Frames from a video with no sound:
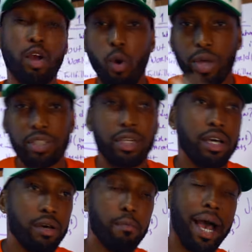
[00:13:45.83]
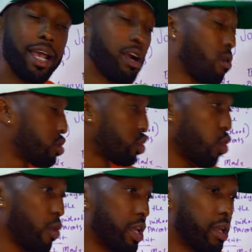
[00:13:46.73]
go into my hero
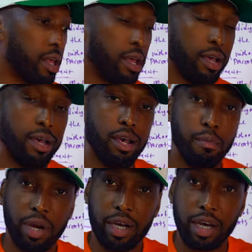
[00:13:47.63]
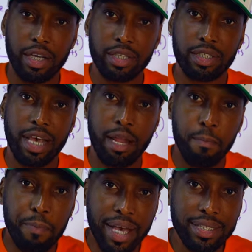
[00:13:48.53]
story? Because in
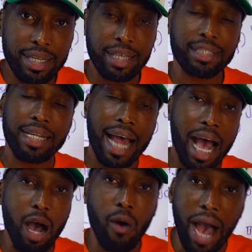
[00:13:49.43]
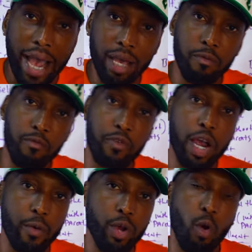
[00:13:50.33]
business, now I am
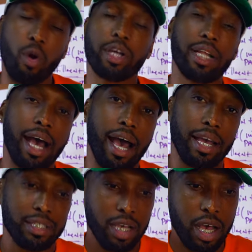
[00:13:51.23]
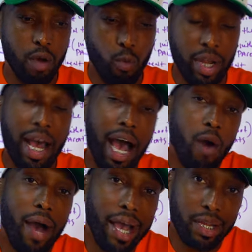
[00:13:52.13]
very organized with
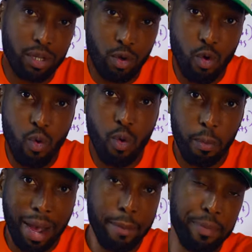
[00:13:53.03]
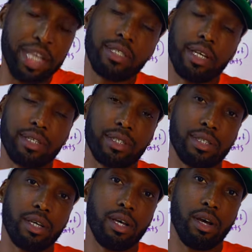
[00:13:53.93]
how I do my business,
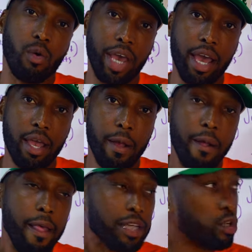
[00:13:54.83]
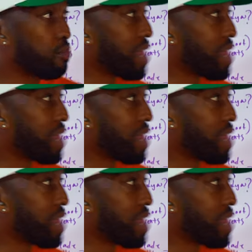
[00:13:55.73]
okay? So